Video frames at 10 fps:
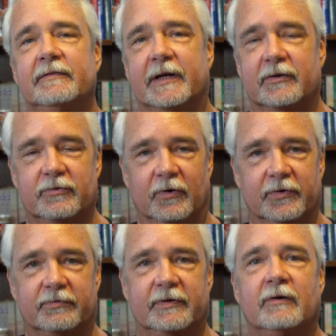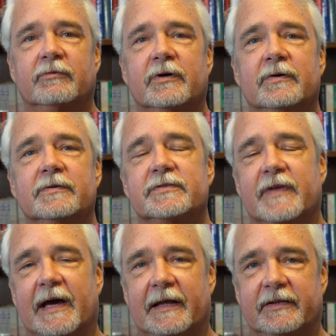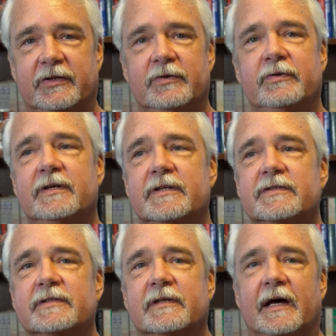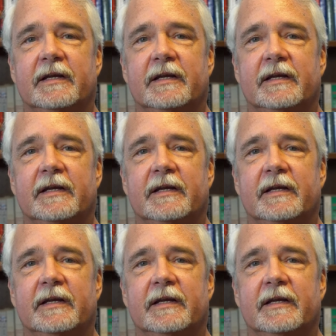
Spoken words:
They controlled the railroads. They had the unions.